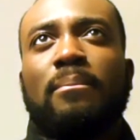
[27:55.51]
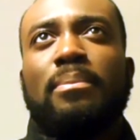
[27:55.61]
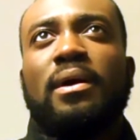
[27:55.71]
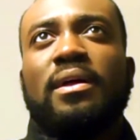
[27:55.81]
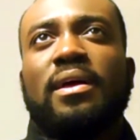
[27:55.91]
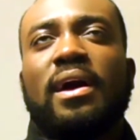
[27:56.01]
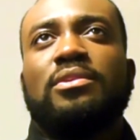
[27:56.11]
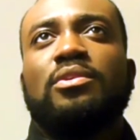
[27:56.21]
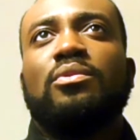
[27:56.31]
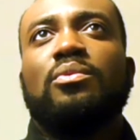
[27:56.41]
But I
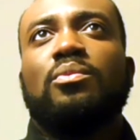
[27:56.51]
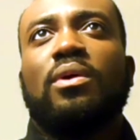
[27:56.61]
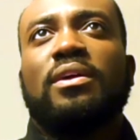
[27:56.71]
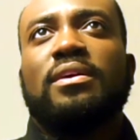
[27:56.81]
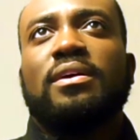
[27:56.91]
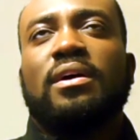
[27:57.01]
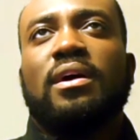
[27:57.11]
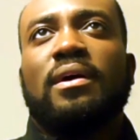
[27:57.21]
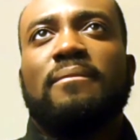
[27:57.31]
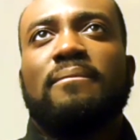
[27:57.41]
do want
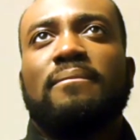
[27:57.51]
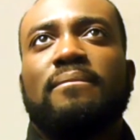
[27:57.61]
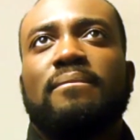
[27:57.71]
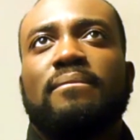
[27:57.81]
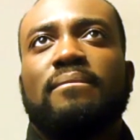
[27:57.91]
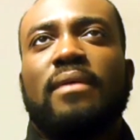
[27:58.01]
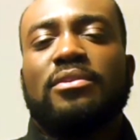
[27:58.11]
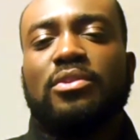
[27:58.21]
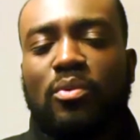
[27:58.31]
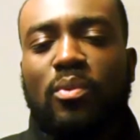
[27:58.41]

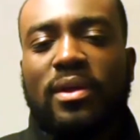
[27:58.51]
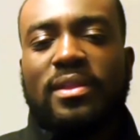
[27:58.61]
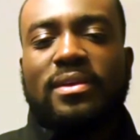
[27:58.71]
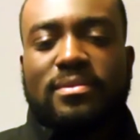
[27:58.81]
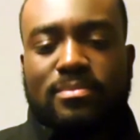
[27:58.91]
to